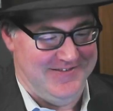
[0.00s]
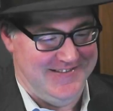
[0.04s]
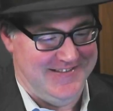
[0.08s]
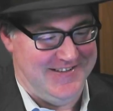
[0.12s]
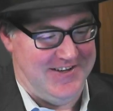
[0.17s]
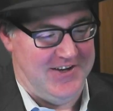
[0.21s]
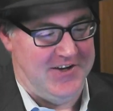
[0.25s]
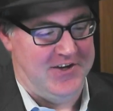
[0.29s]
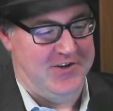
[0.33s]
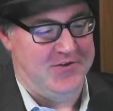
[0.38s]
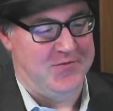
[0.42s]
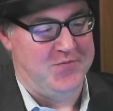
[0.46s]

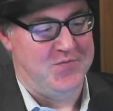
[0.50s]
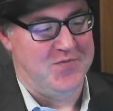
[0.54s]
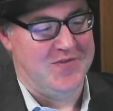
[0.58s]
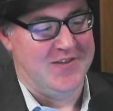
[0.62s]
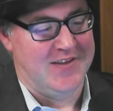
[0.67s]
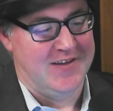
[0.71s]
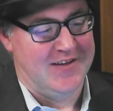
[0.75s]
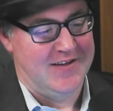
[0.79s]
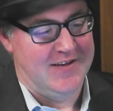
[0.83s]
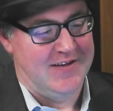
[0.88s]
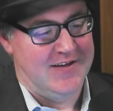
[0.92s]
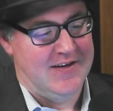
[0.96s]
So
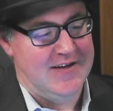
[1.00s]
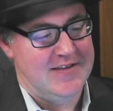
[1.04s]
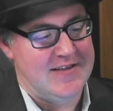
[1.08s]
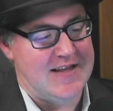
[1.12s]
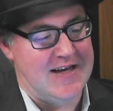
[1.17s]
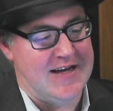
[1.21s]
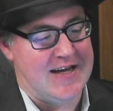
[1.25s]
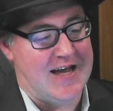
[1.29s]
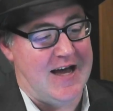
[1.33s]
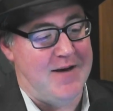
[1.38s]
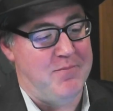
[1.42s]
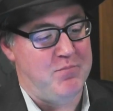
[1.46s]

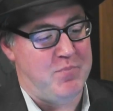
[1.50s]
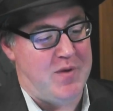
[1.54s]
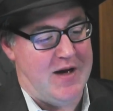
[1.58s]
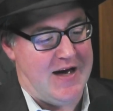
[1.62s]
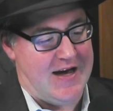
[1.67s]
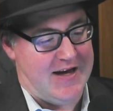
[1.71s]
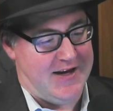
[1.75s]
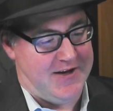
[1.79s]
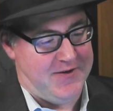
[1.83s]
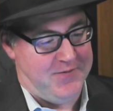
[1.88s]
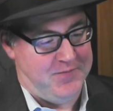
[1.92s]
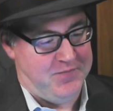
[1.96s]
they come
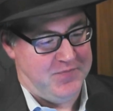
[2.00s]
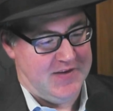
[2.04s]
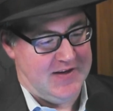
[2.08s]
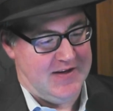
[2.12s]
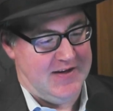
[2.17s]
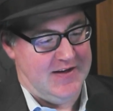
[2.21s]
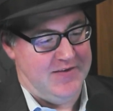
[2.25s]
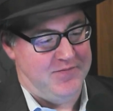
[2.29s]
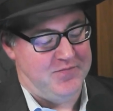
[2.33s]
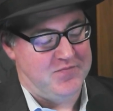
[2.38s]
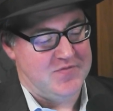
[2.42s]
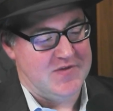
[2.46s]
back.
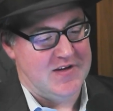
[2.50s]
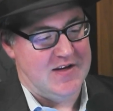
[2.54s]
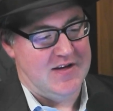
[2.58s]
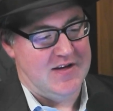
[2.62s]
What do you